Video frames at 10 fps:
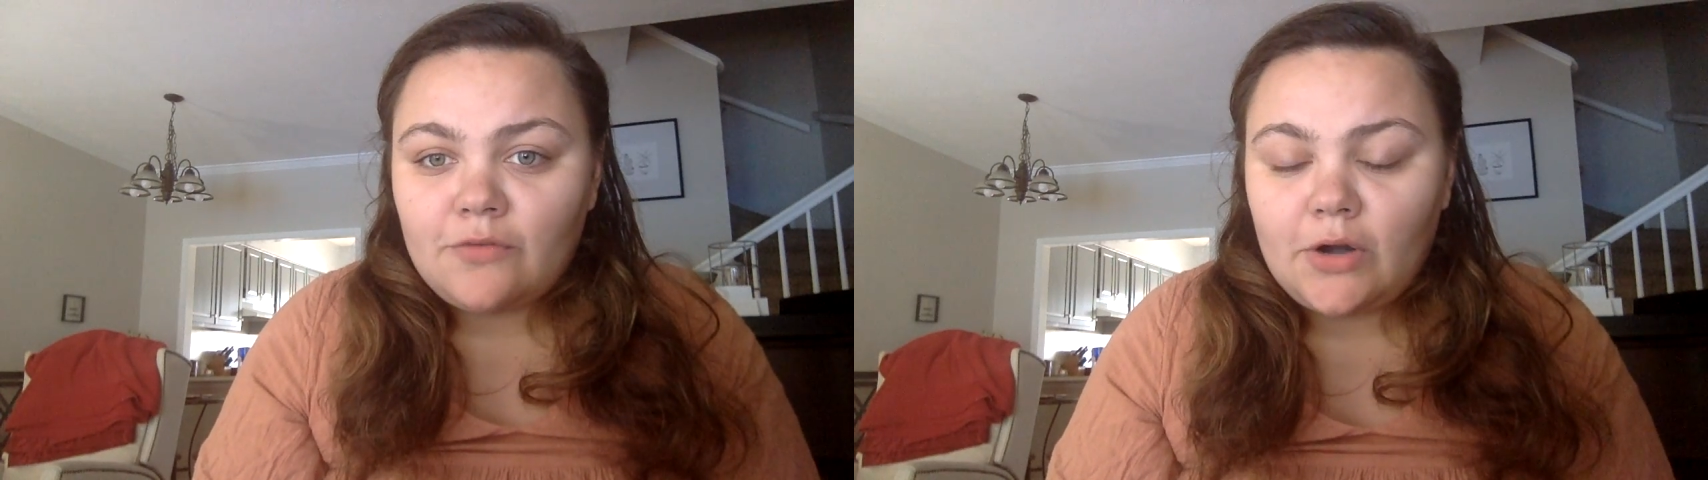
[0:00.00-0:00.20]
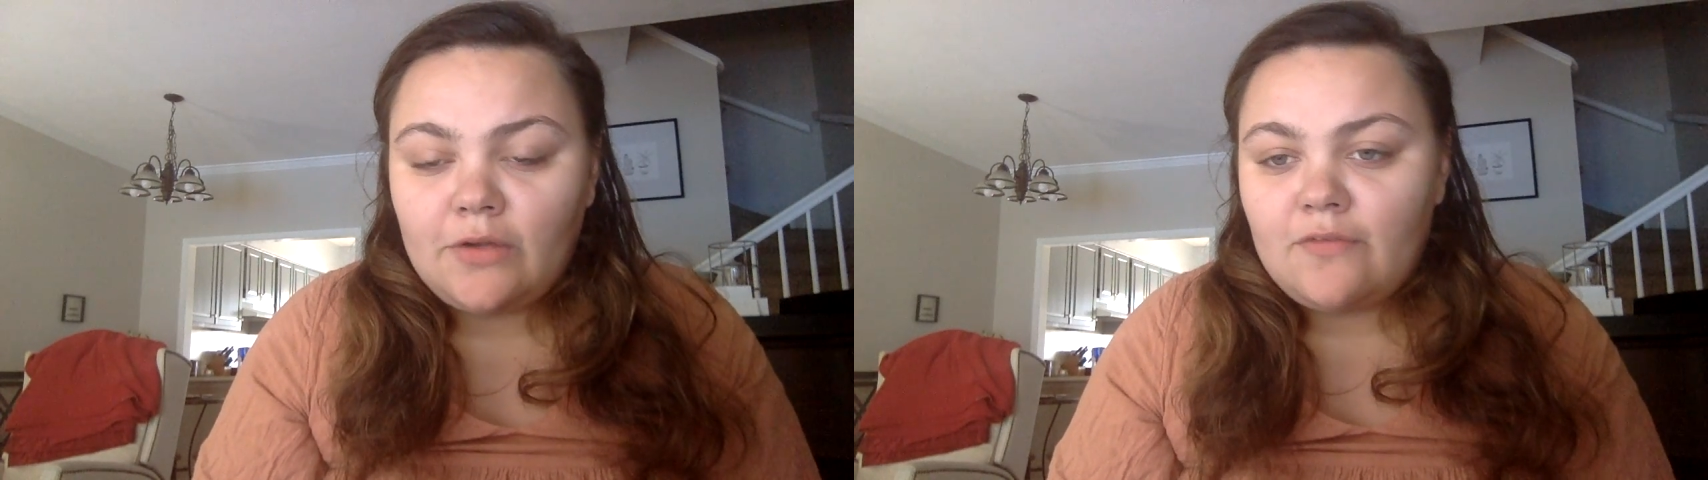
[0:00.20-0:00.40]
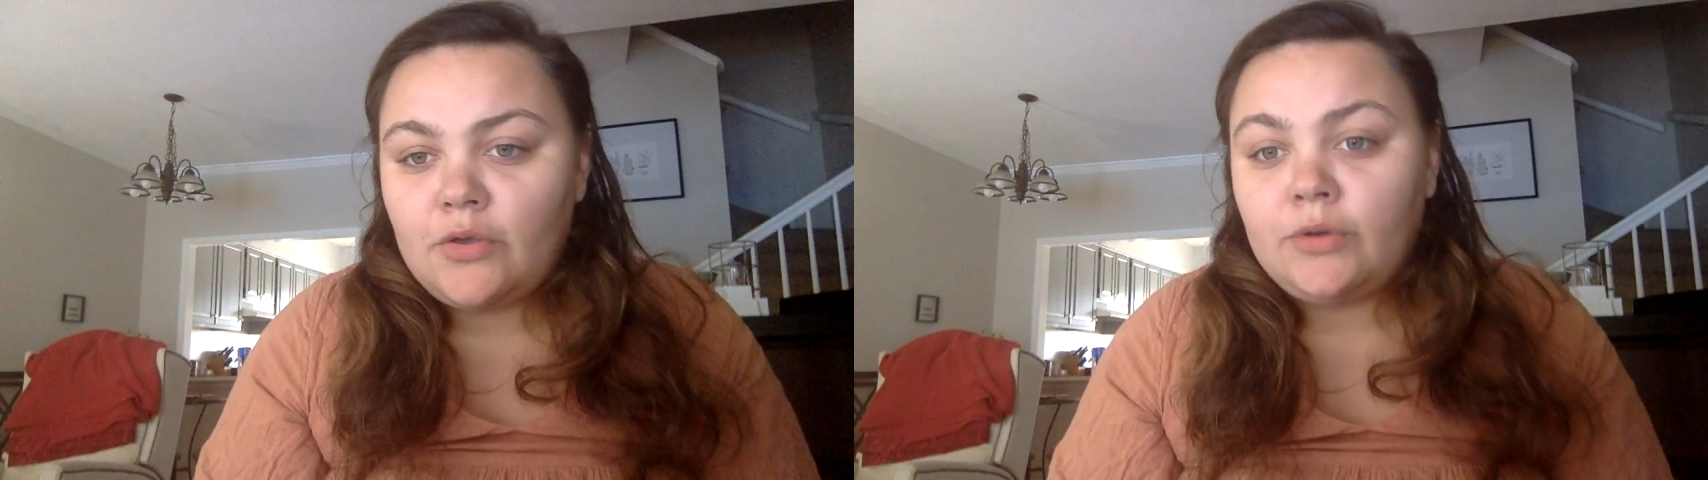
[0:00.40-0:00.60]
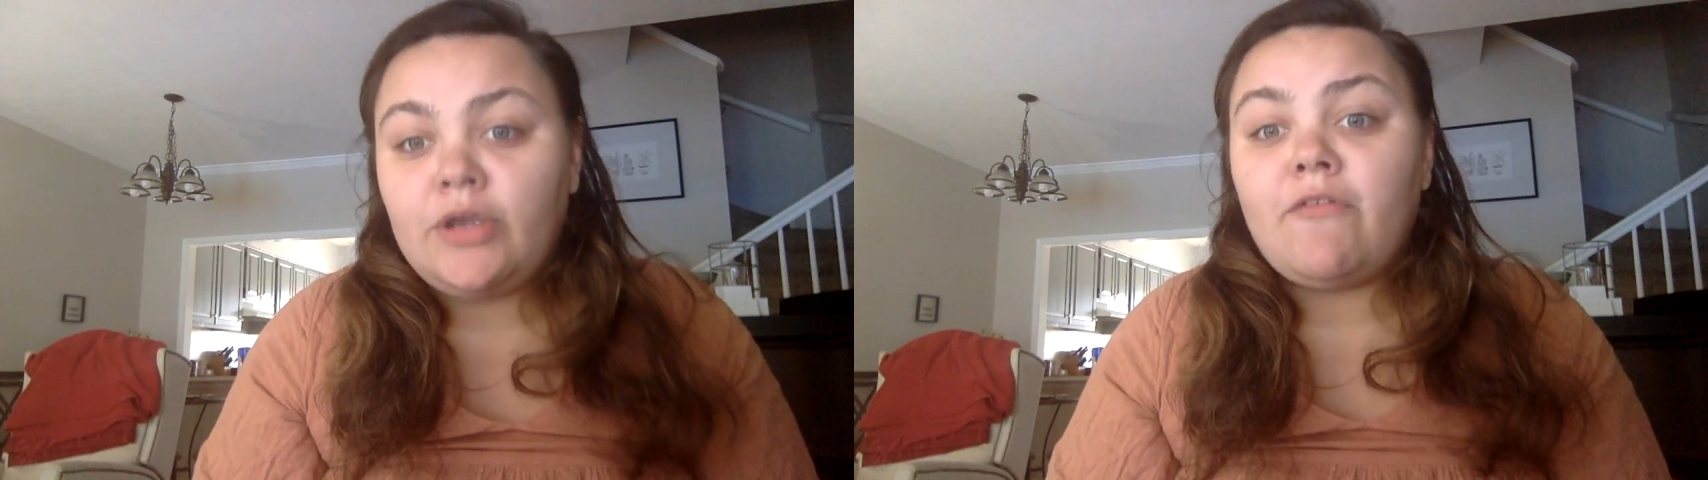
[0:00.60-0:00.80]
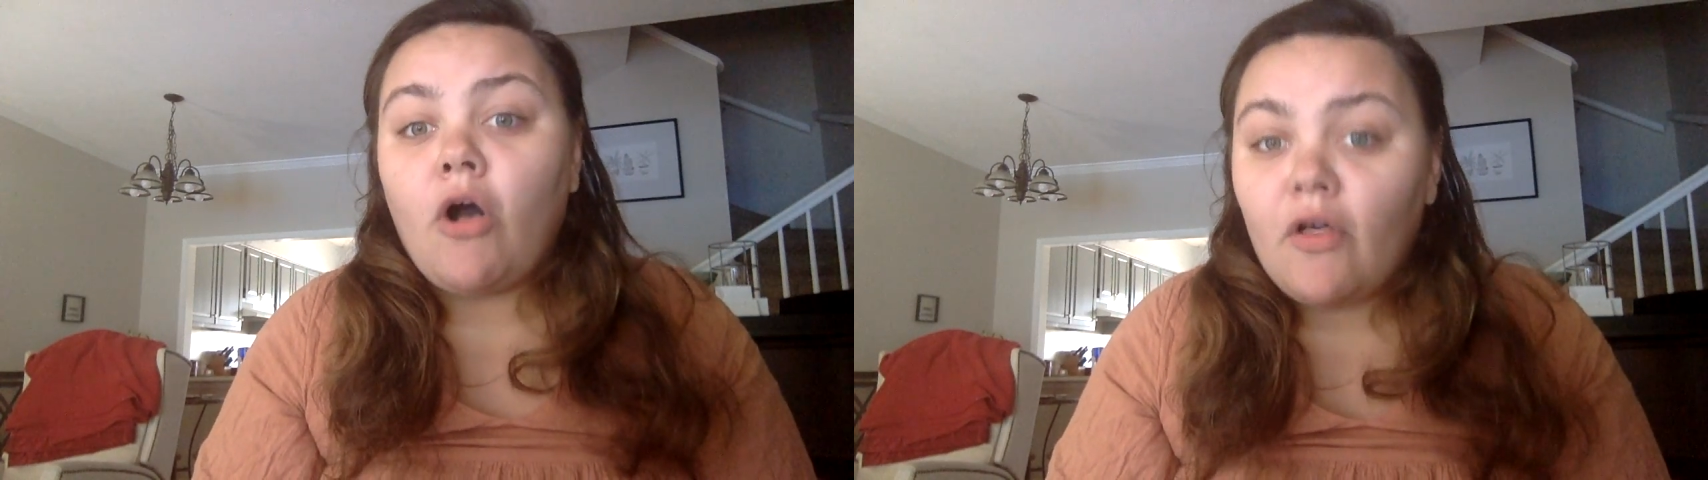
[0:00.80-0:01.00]
front of you and
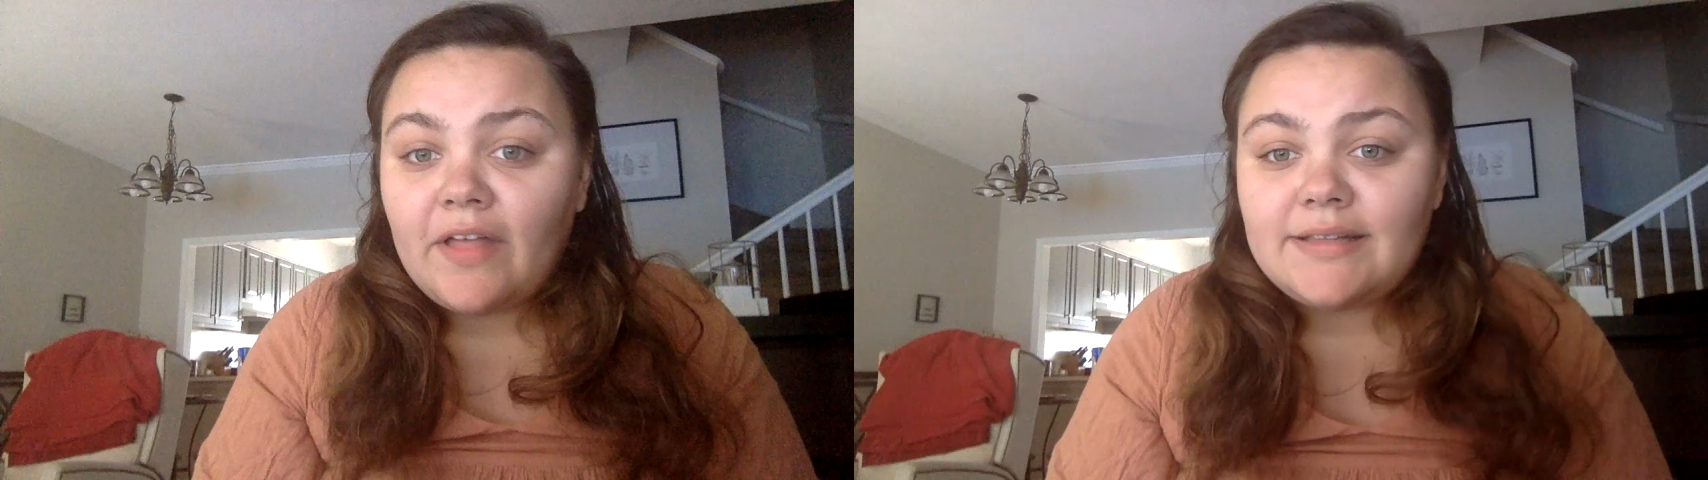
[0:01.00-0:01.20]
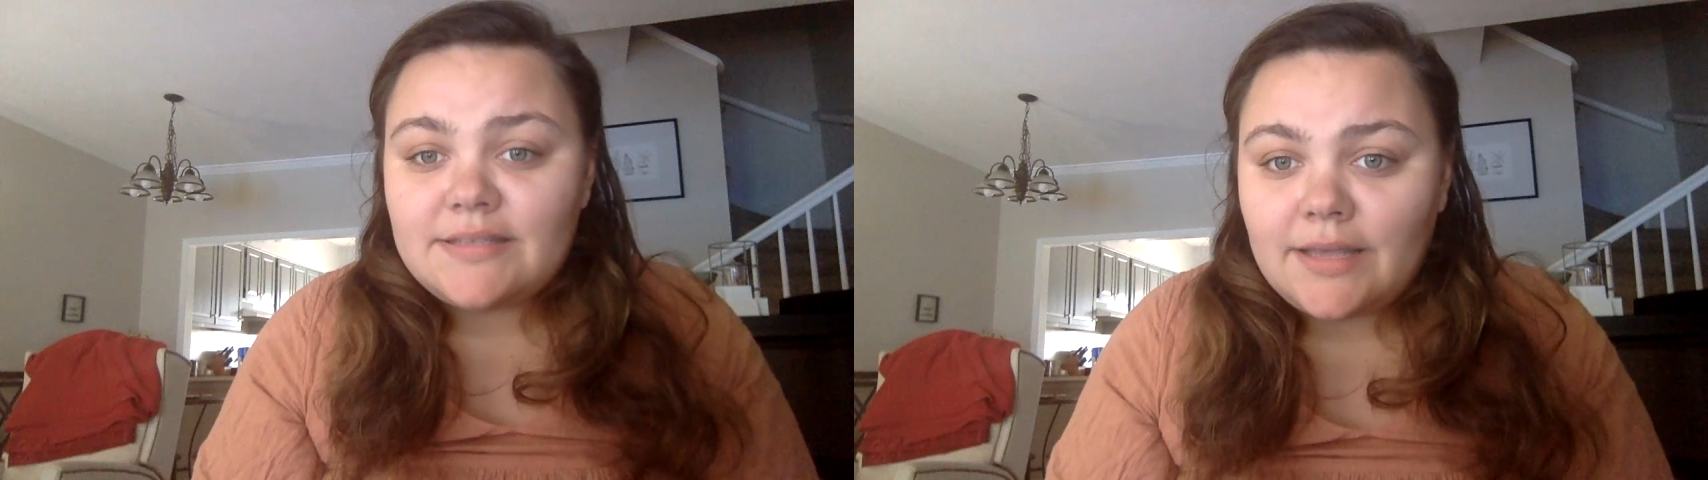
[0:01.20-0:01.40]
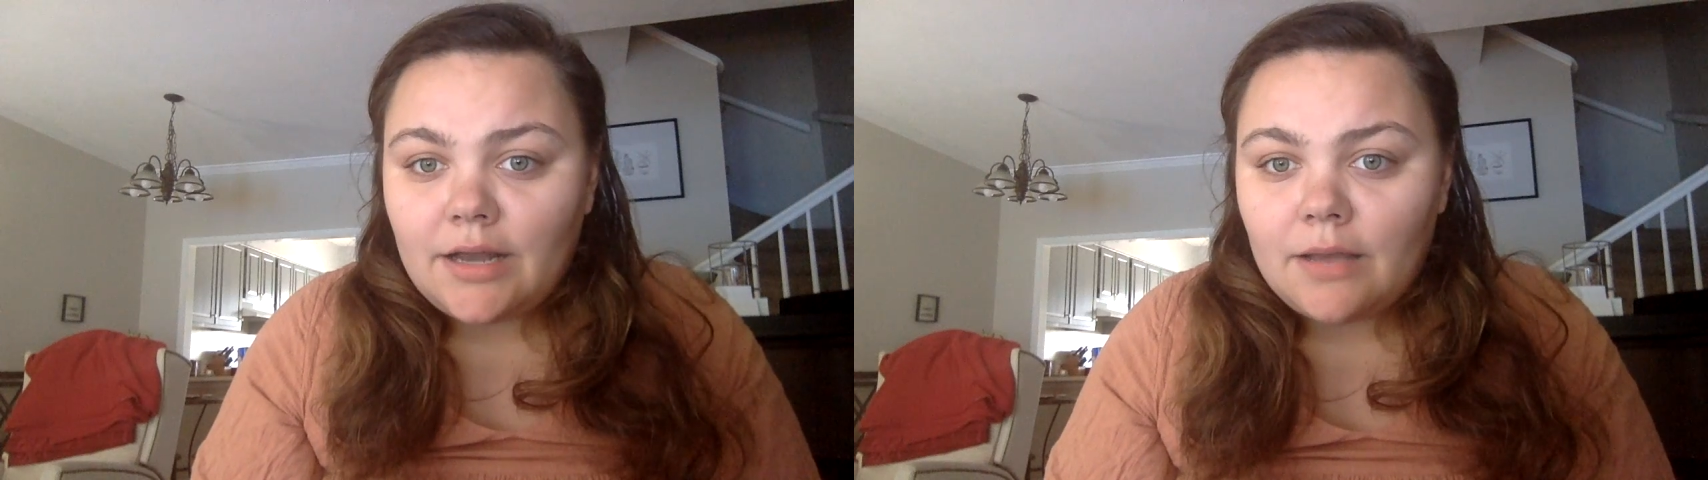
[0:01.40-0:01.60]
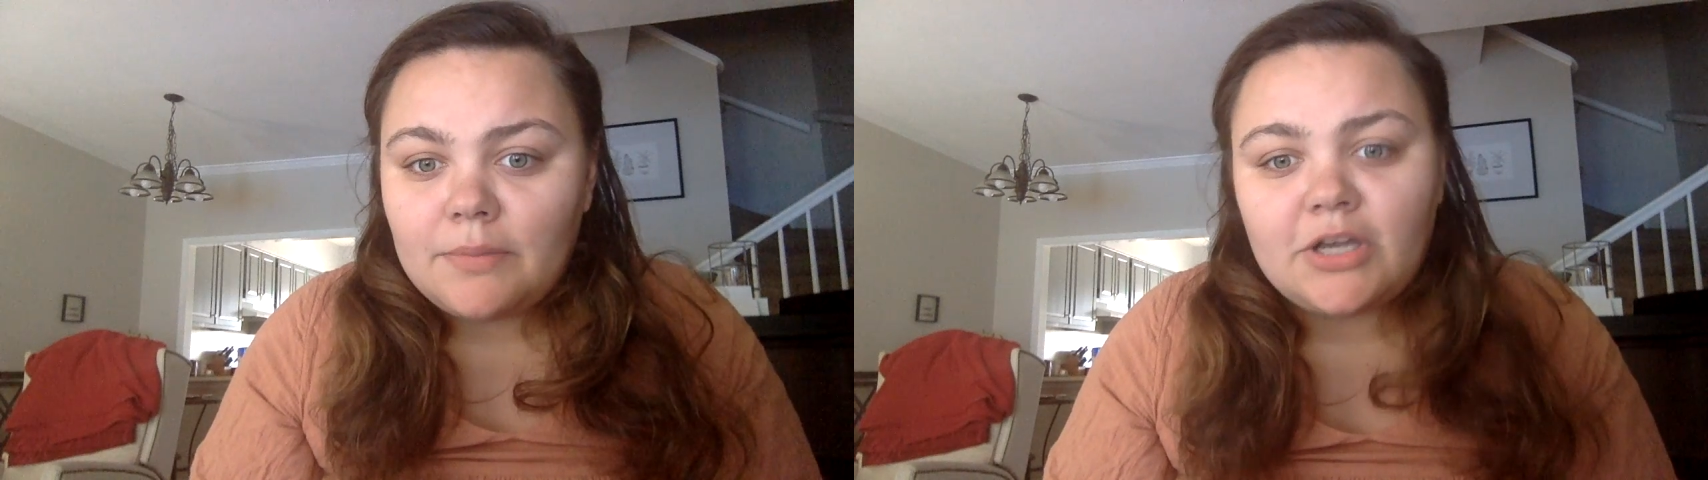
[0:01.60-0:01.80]
you have all that set up,